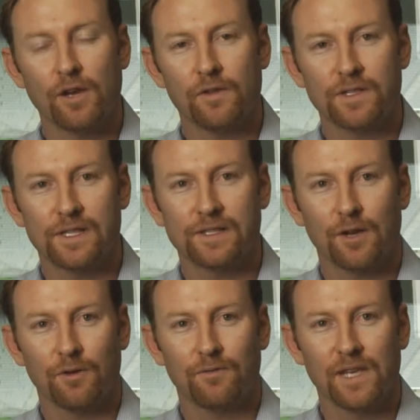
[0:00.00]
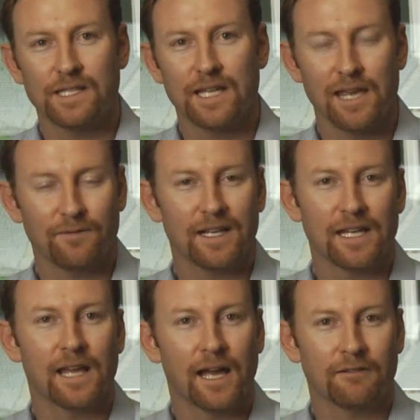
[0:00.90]
We know that Cisco invest heavily
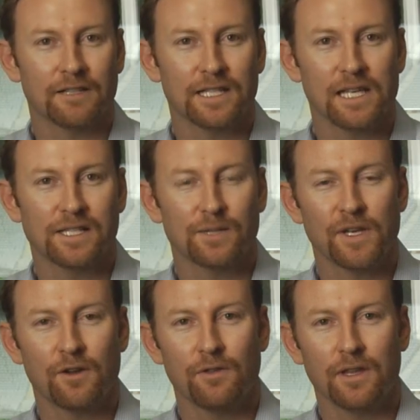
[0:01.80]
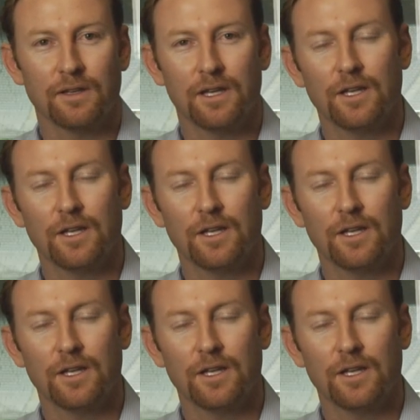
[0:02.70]
in the R&D so we know that